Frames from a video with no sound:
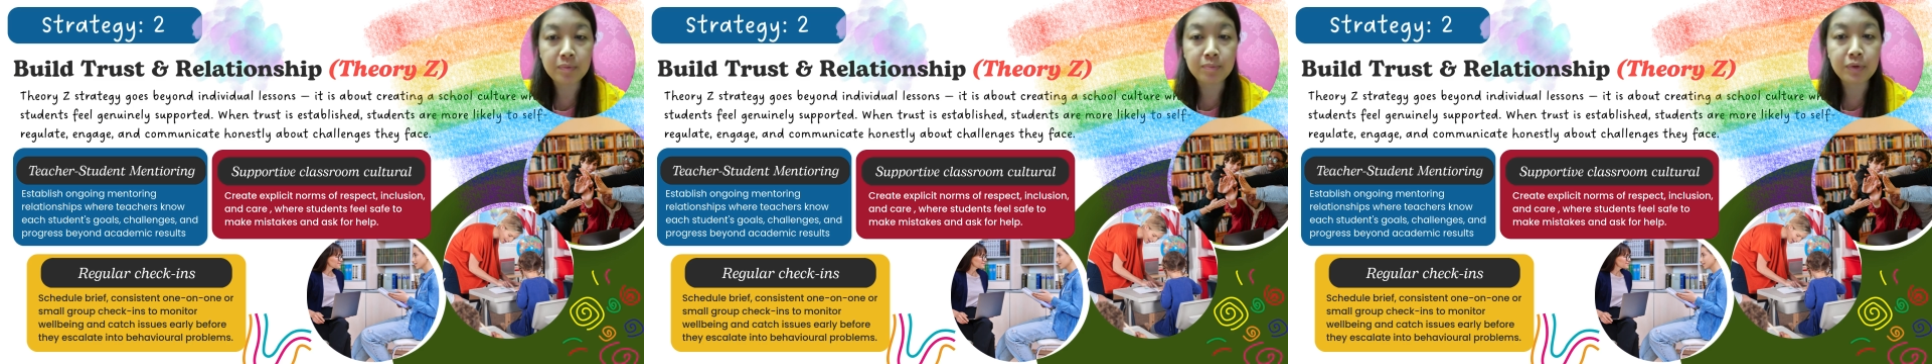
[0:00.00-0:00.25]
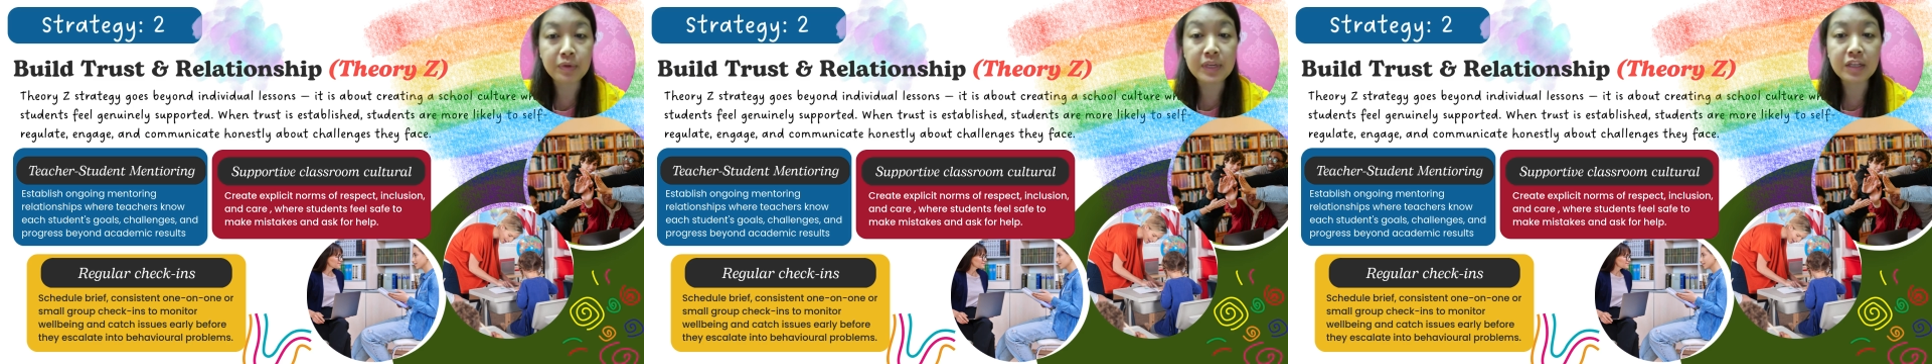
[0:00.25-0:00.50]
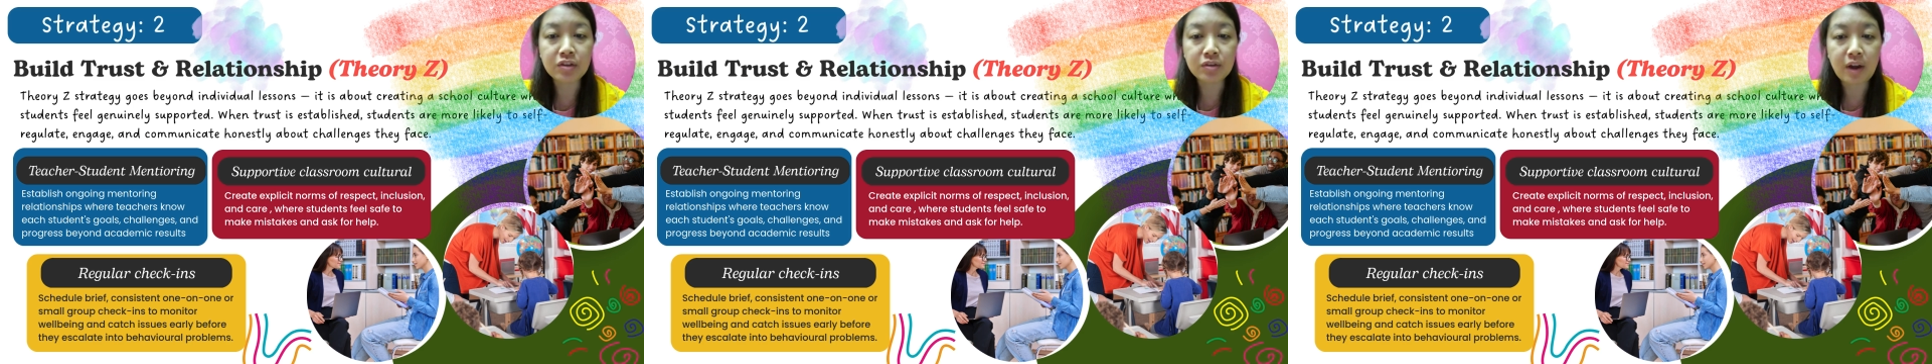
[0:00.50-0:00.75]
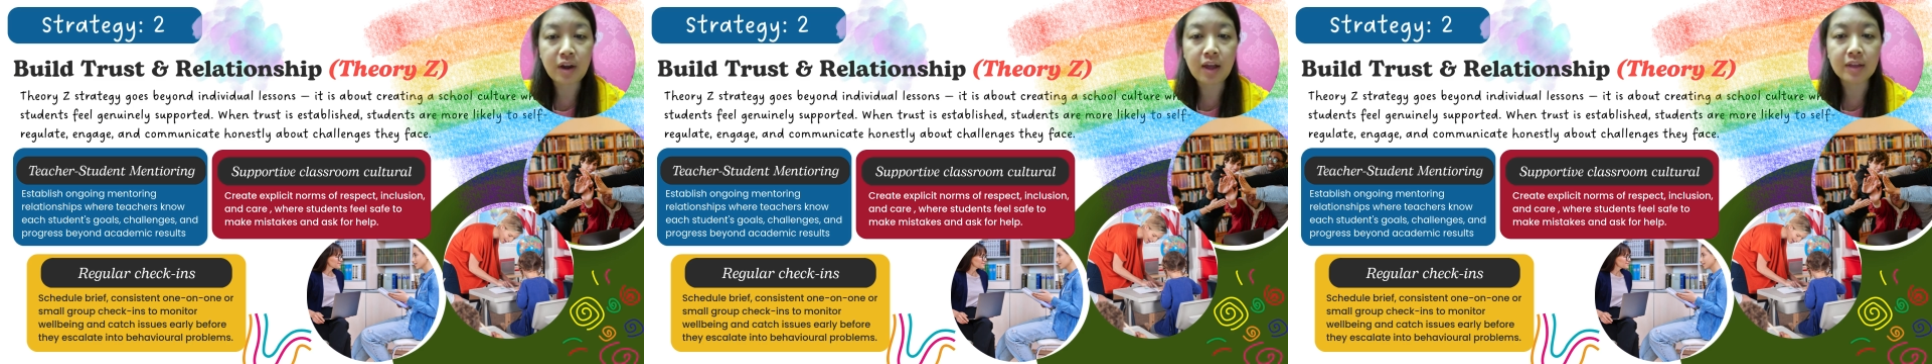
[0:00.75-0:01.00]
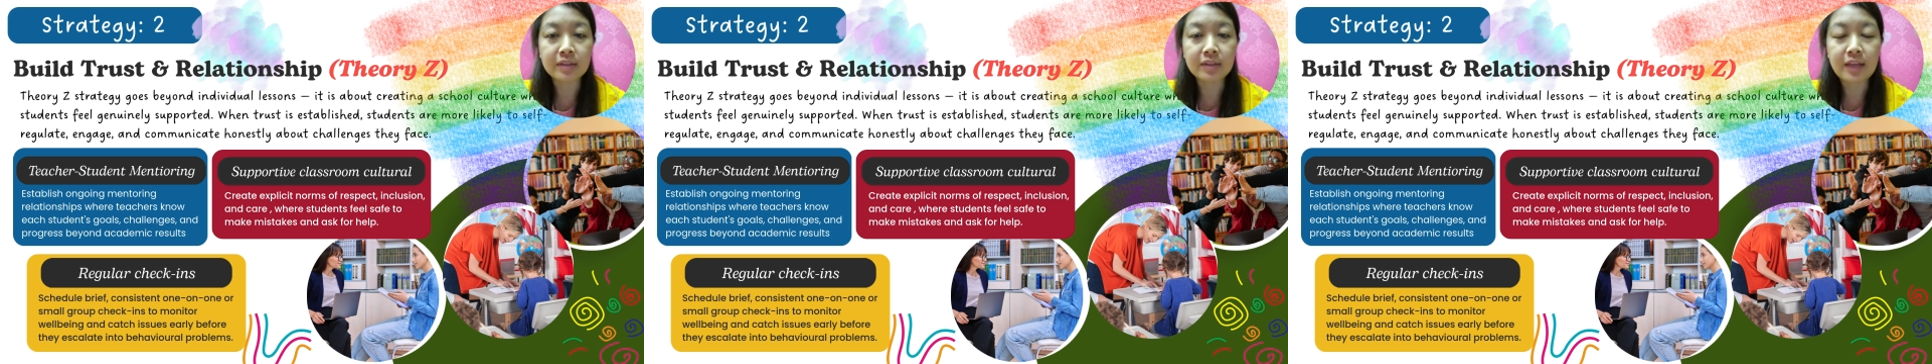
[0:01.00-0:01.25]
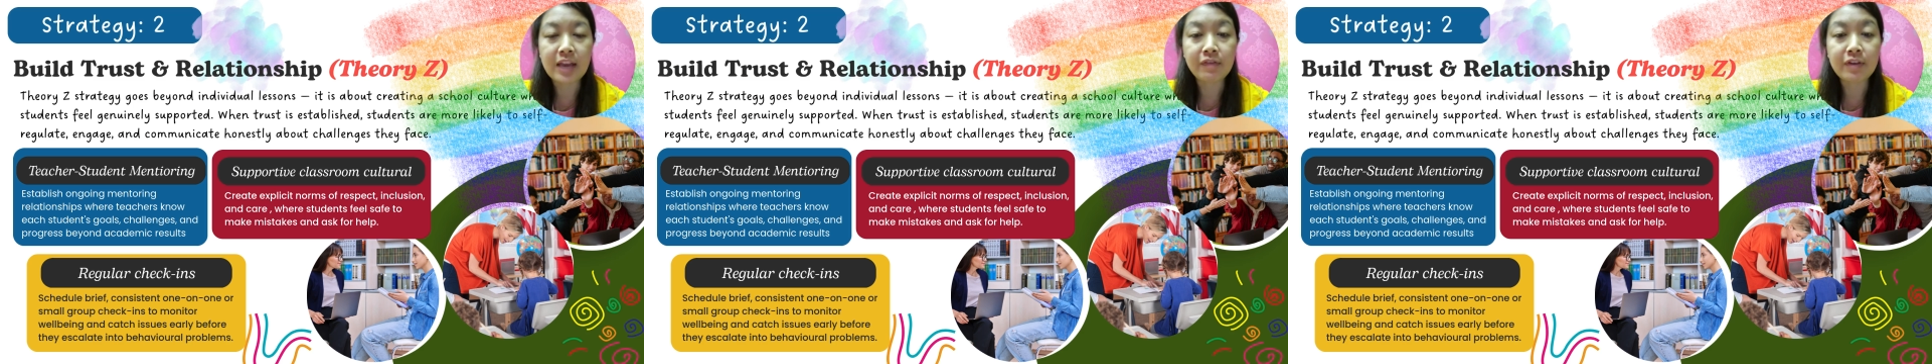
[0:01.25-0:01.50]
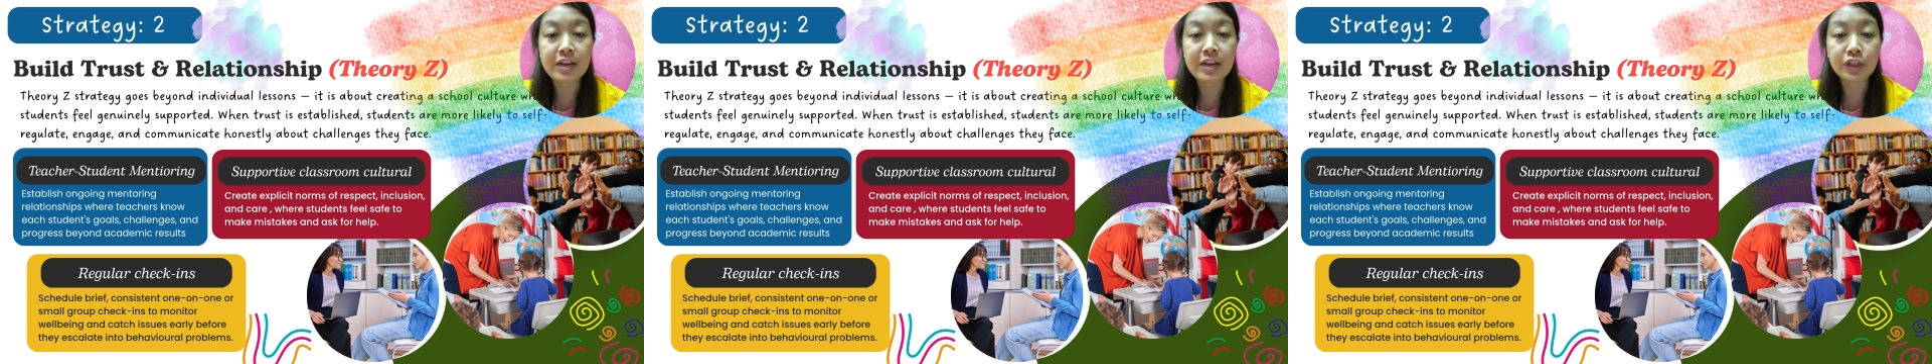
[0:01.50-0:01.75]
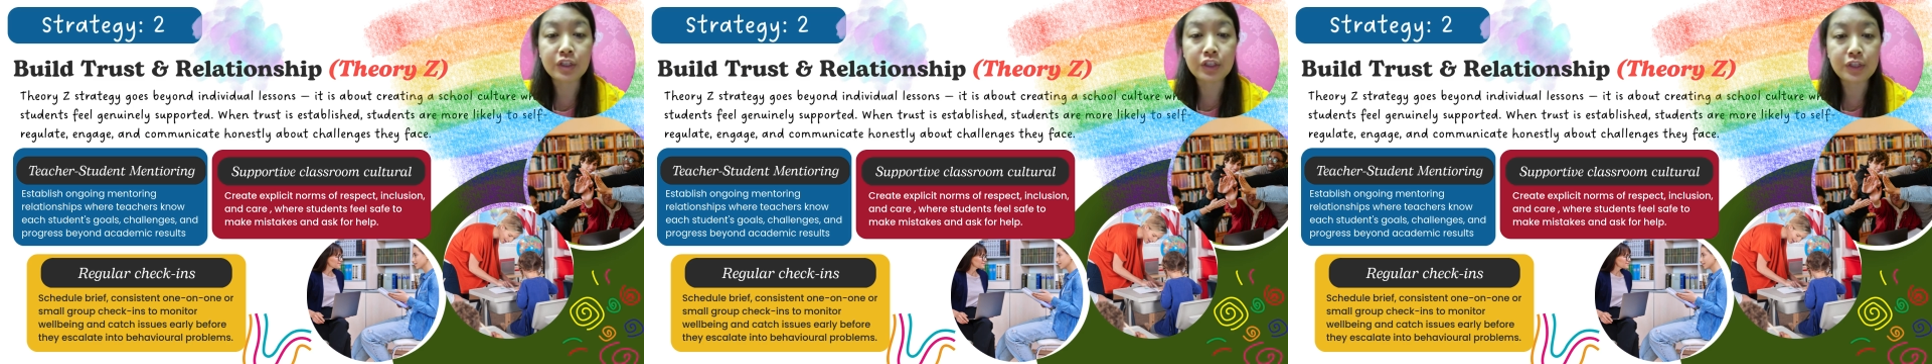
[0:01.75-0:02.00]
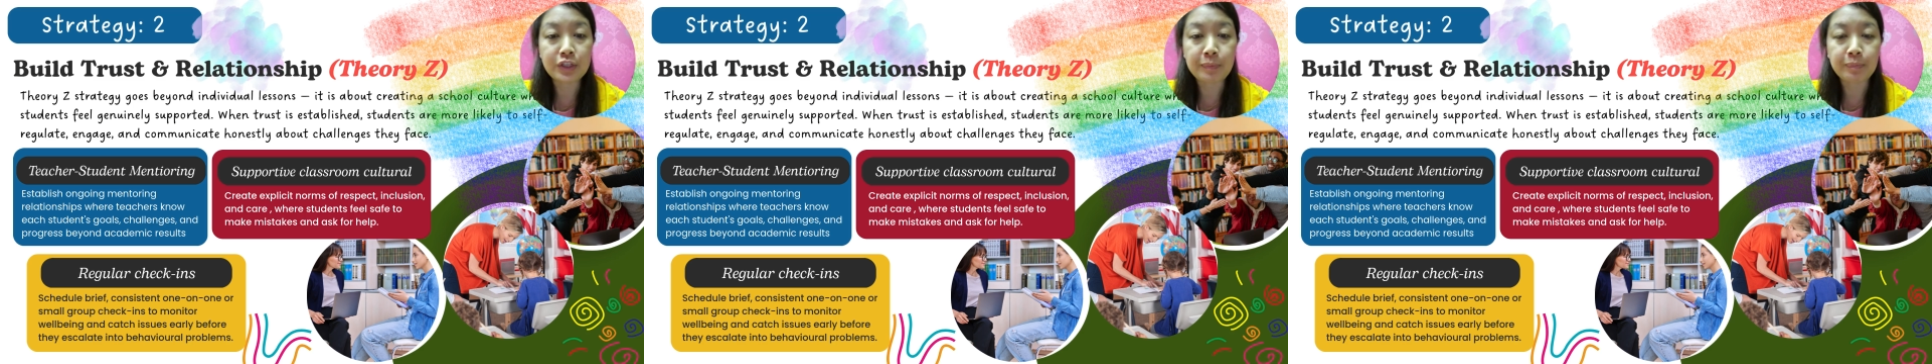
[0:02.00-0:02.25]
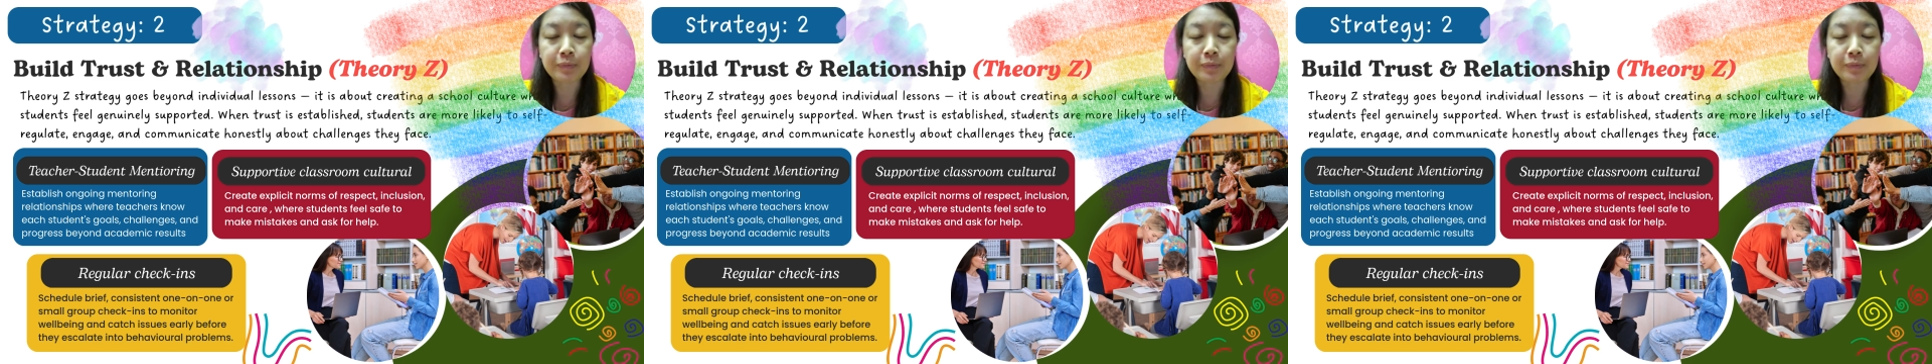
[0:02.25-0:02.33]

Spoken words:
building trust and relationship